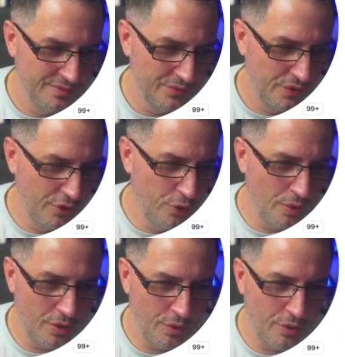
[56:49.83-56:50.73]
You
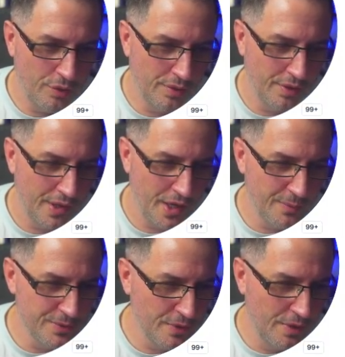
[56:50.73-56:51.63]
are all
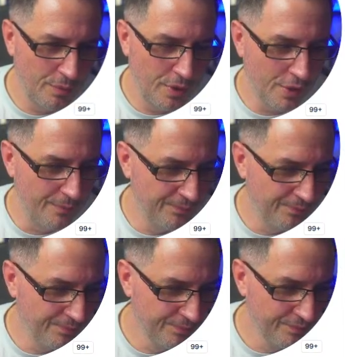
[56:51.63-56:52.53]
absolutely welcome,
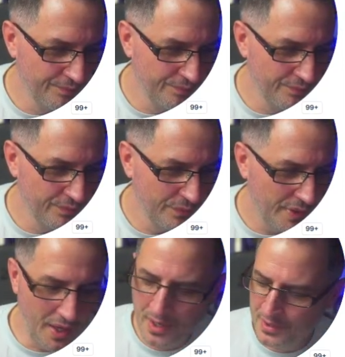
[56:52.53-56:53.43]

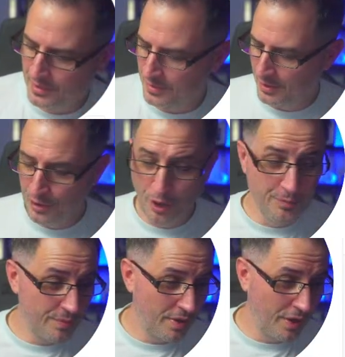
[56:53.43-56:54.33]
and I
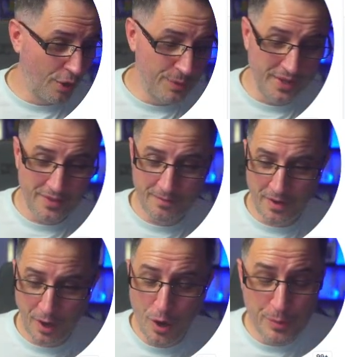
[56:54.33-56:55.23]
hope you get
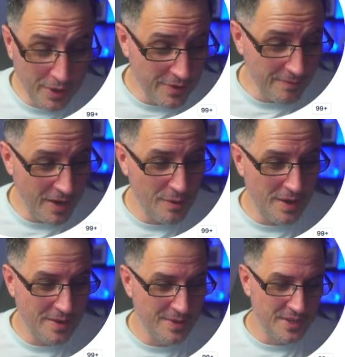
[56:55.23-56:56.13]
the value out
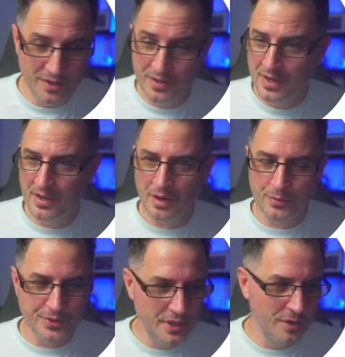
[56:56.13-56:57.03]
of this that you need. I will
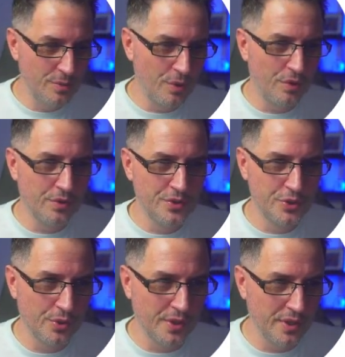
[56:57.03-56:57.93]
see you all
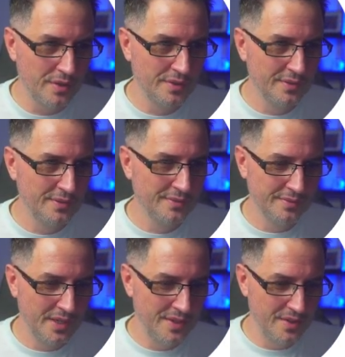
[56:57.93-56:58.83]
shortly
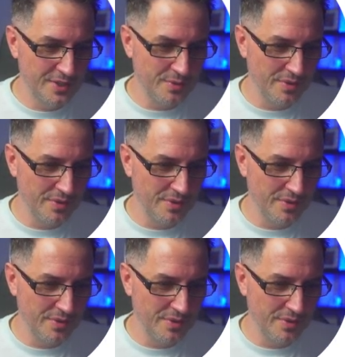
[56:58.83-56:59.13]
in the next one.